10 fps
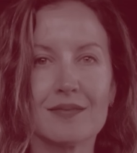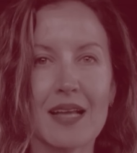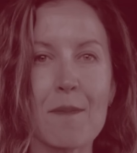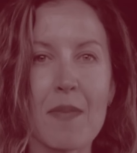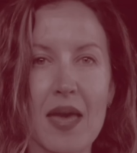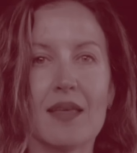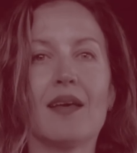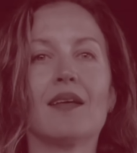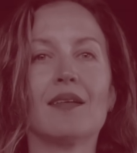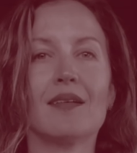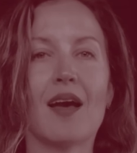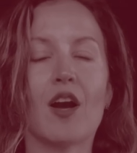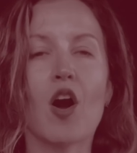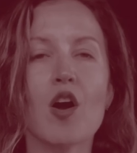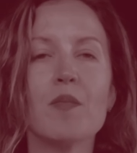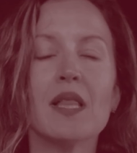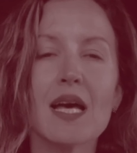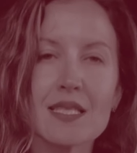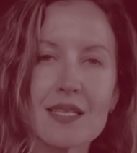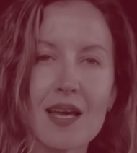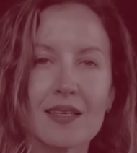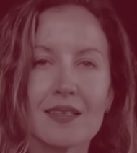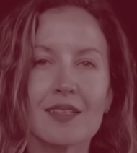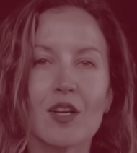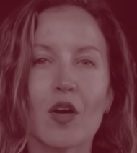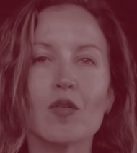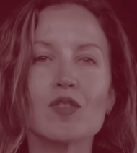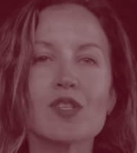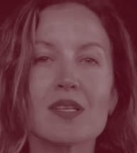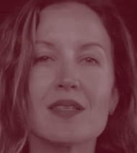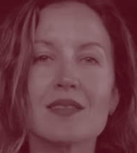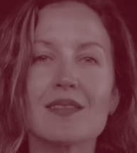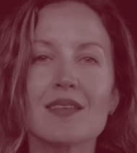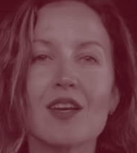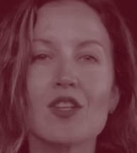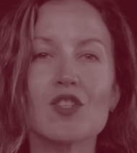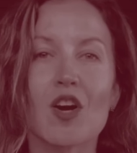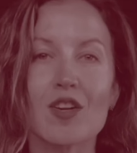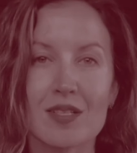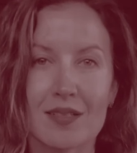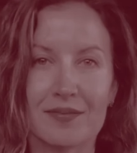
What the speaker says: I'm making a caramelized onion goat cheese tart